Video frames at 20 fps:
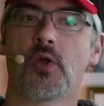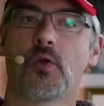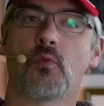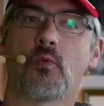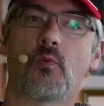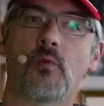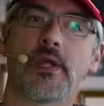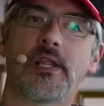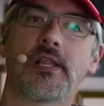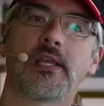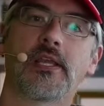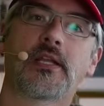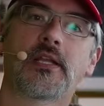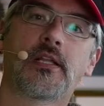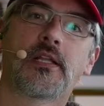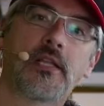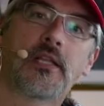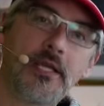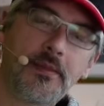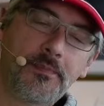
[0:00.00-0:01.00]
will
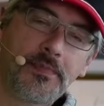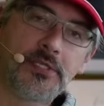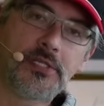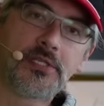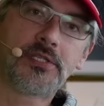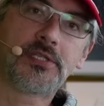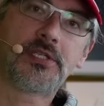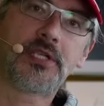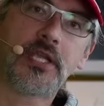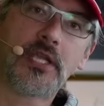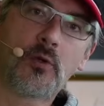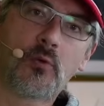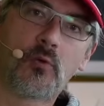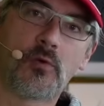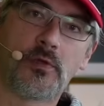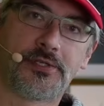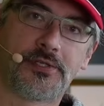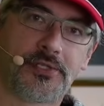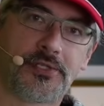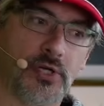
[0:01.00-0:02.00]
eclipse
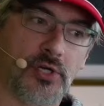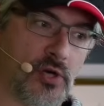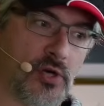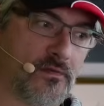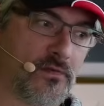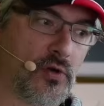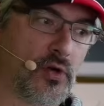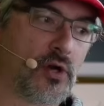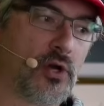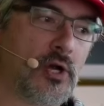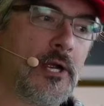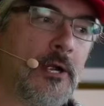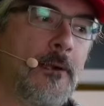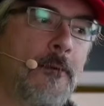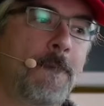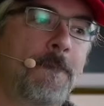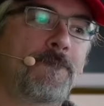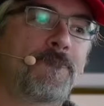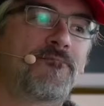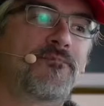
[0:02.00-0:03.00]
SQL Server
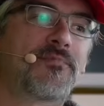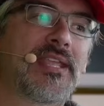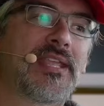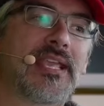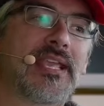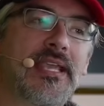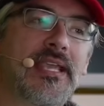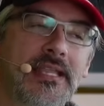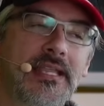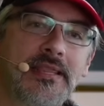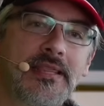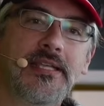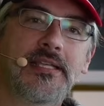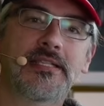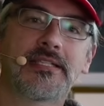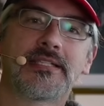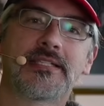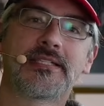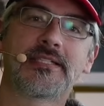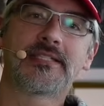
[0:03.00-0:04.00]
in the
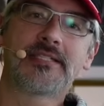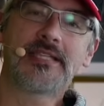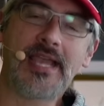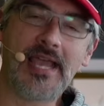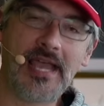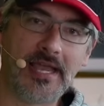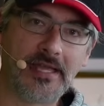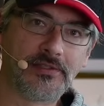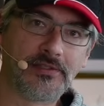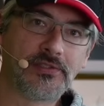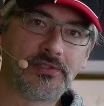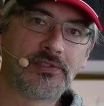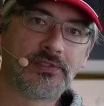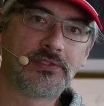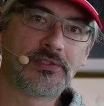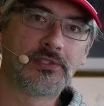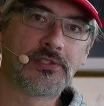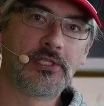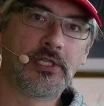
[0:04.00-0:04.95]
sense